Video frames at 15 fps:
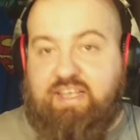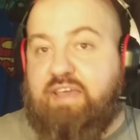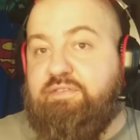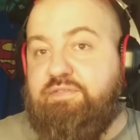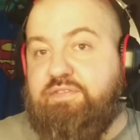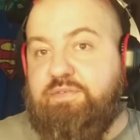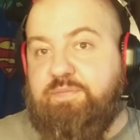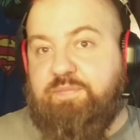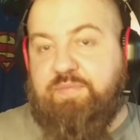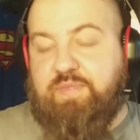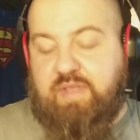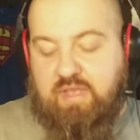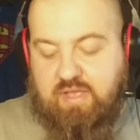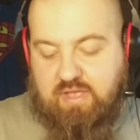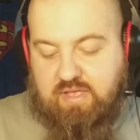safe.
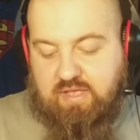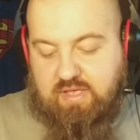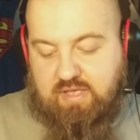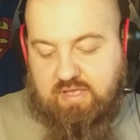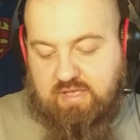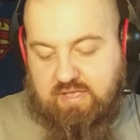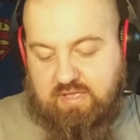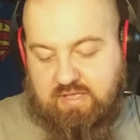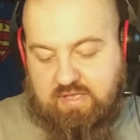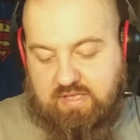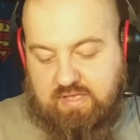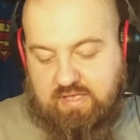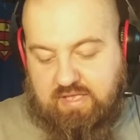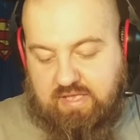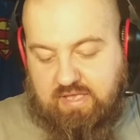
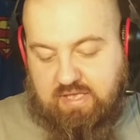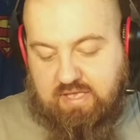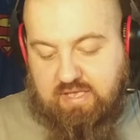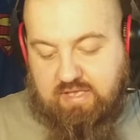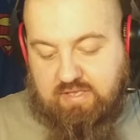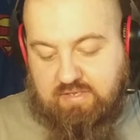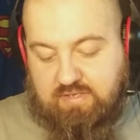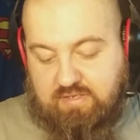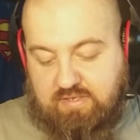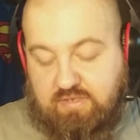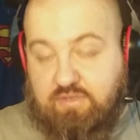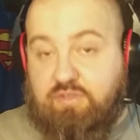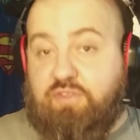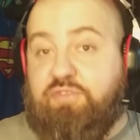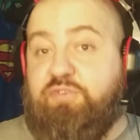
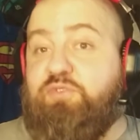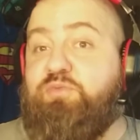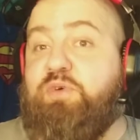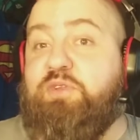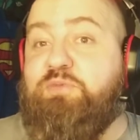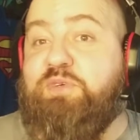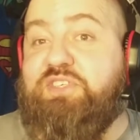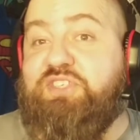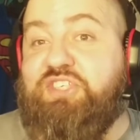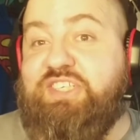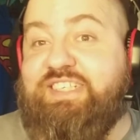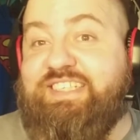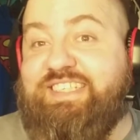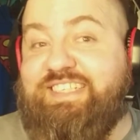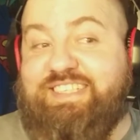And the third one, which
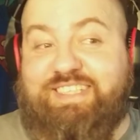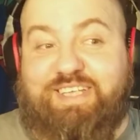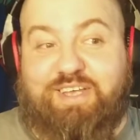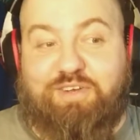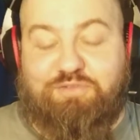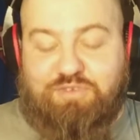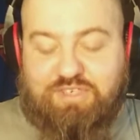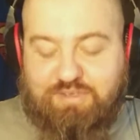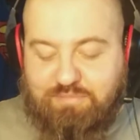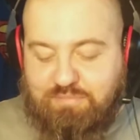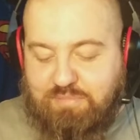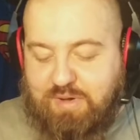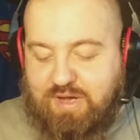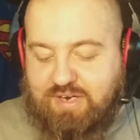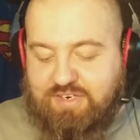is really
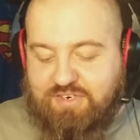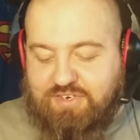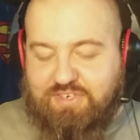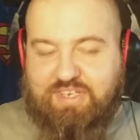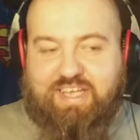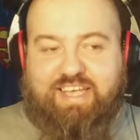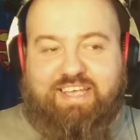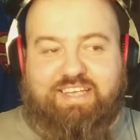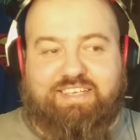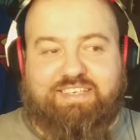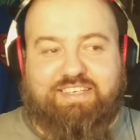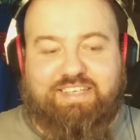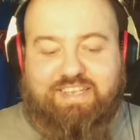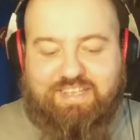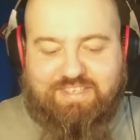modern
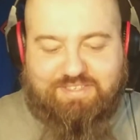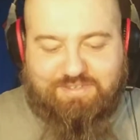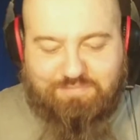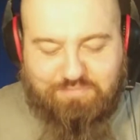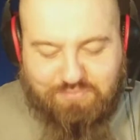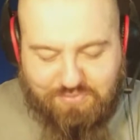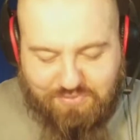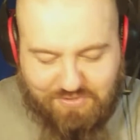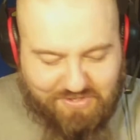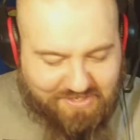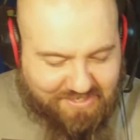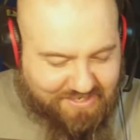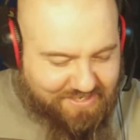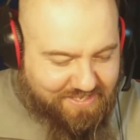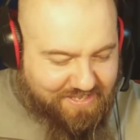and it is
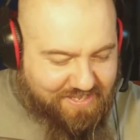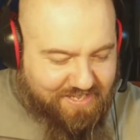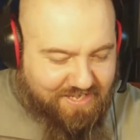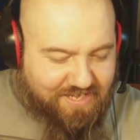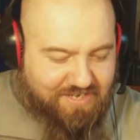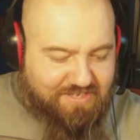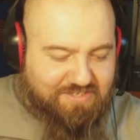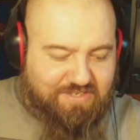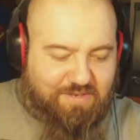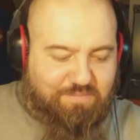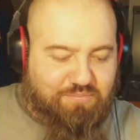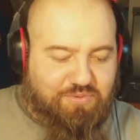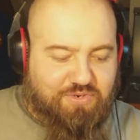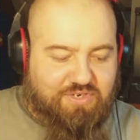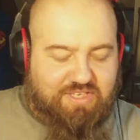a
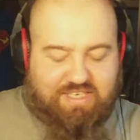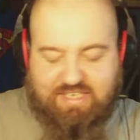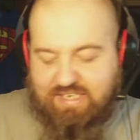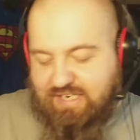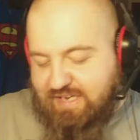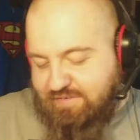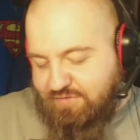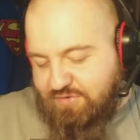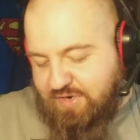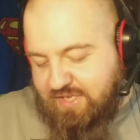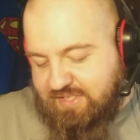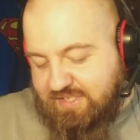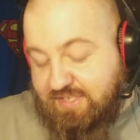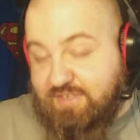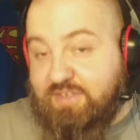pretty clever
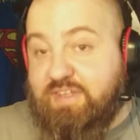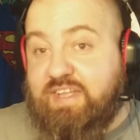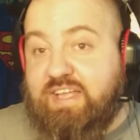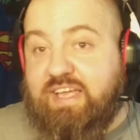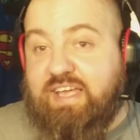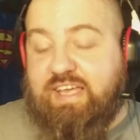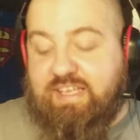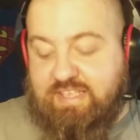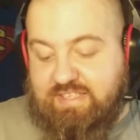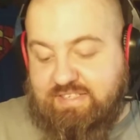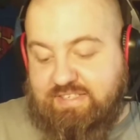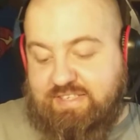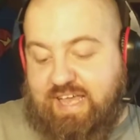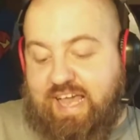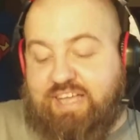idea,
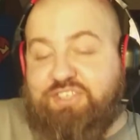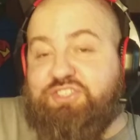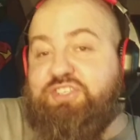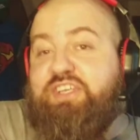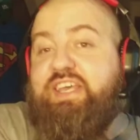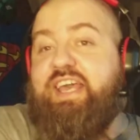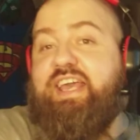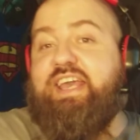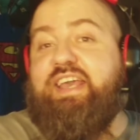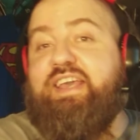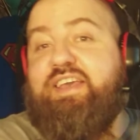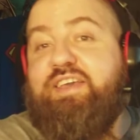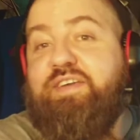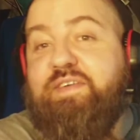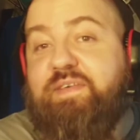is actually
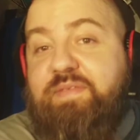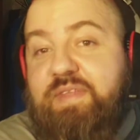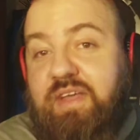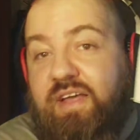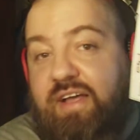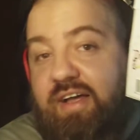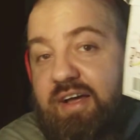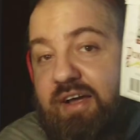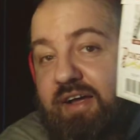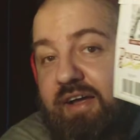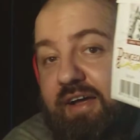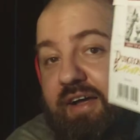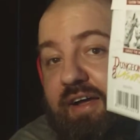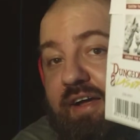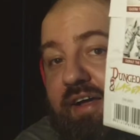
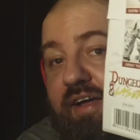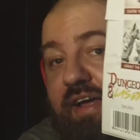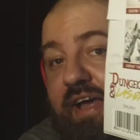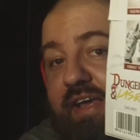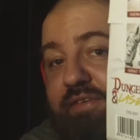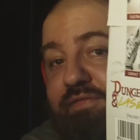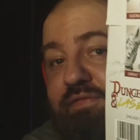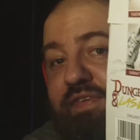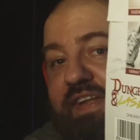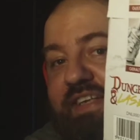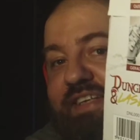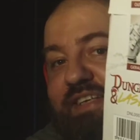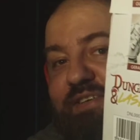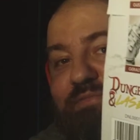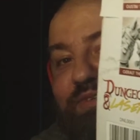a
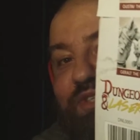vending